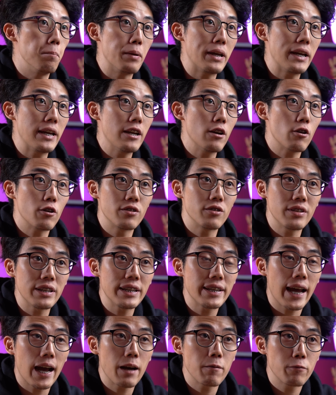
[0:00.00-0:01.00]
B or
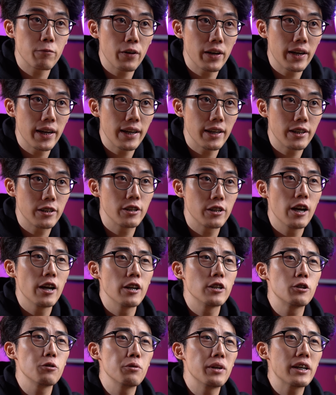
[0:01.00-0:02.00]
C cam footage,
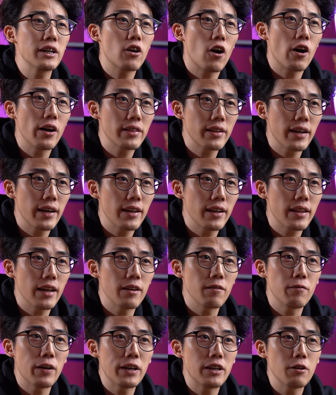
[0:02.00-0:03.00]
shooting content
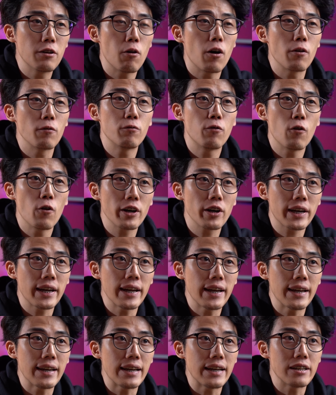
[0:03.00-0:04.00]
and video on 4K
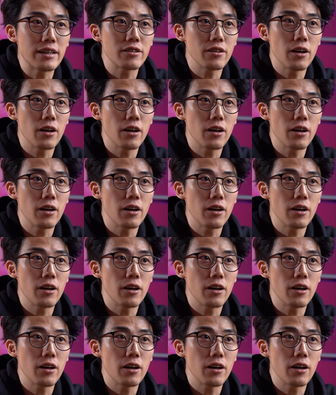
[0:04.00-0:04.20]
eats